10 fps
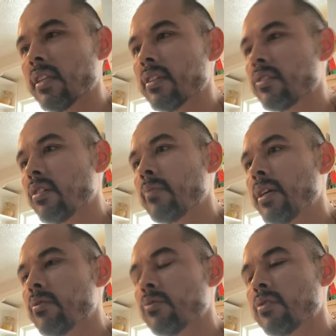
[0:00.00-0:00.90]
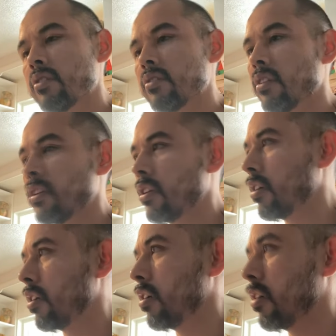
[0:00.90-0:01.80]
Like Shawn Michaels does
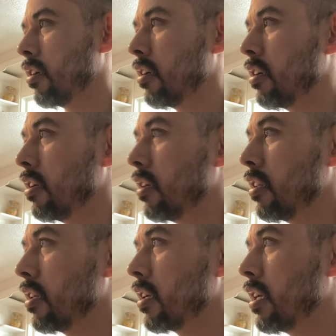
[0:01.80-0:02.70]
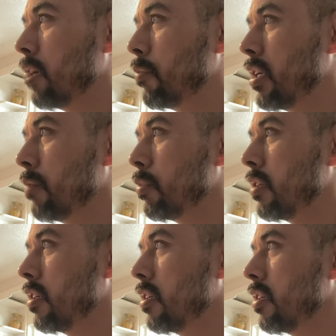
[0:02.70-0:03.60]
the kip
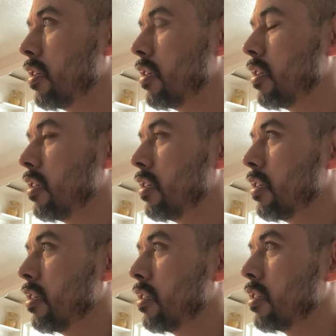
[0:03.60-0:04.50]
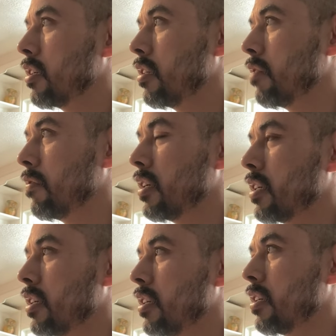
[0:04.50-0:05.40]
up to the
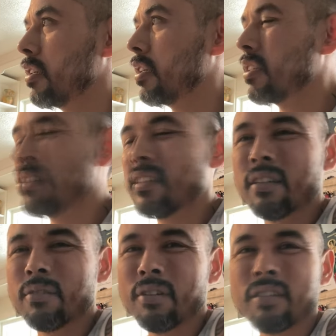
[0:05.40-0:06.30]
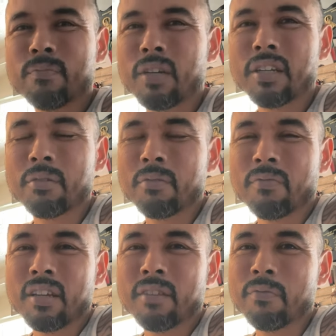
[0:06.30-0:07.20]
fucking, he does like a cross body or a
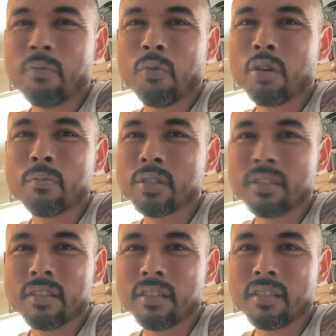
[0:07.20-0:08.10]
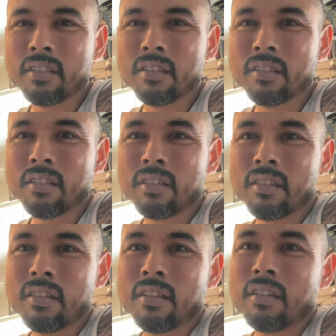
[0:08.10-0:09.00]
flying forearm or something.
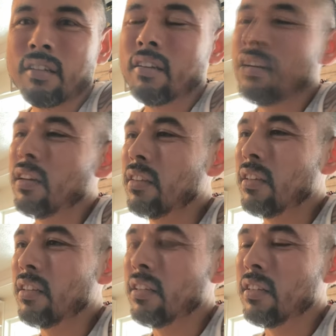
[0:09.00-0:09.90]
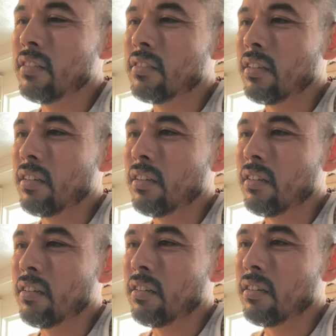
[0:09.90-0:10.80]
And then he does
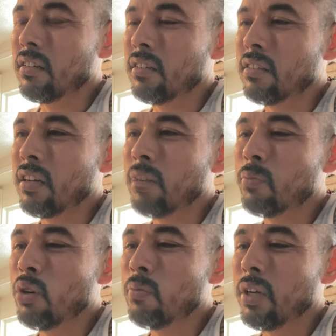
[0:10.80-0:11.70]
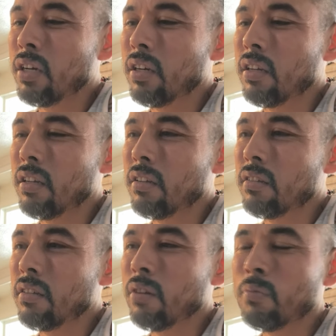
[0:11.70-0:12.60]
a top rope
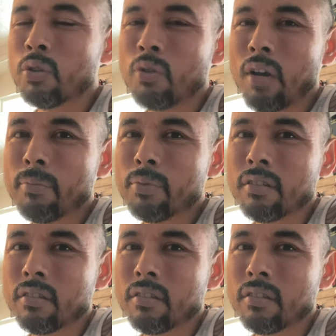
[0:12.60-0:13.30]
elbow drop.